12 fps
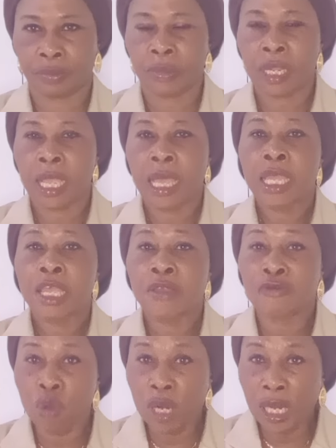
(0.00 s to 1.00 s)
If we
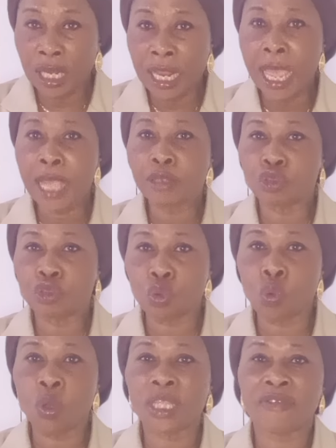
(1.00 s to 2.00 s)
learn to
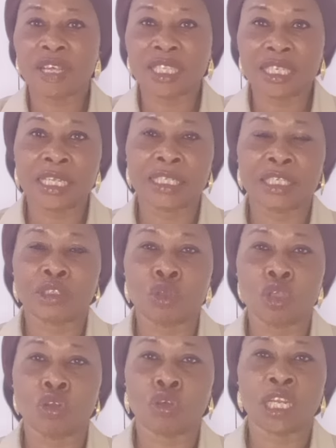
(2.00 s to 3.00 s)
whatever thing that is going
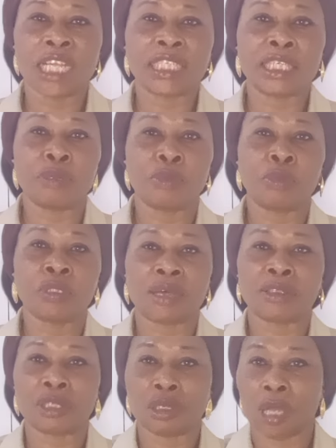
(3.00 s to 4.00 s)
on, let it be put out
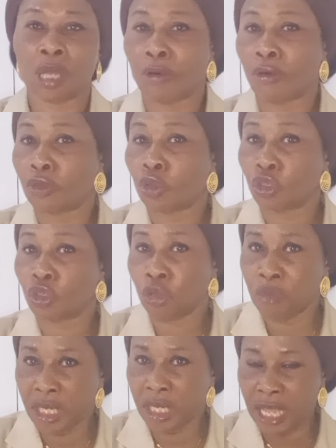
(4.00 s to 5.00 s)
of social
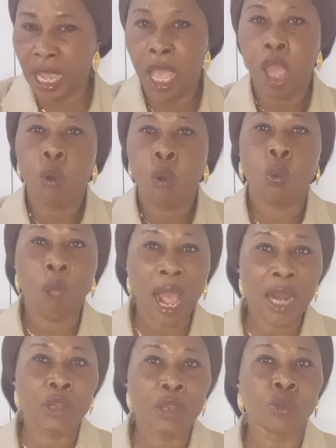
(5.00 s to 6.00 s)
media while
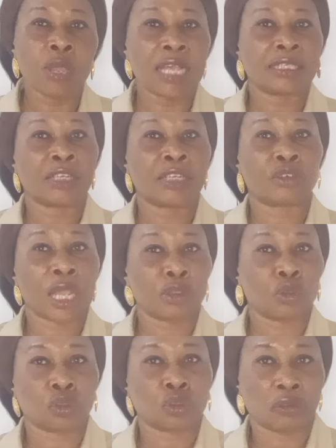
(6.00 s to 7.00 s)
you guys are trying to
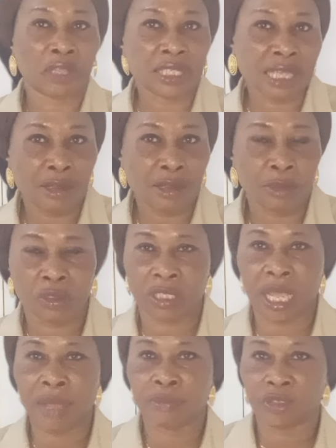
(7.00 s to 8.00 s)
sort things out. Because I am
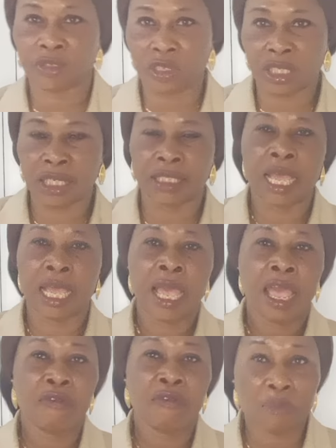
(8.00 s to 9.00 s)
certain that every
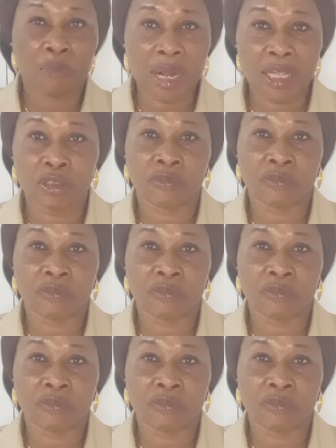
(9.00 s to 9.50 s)
marriage of that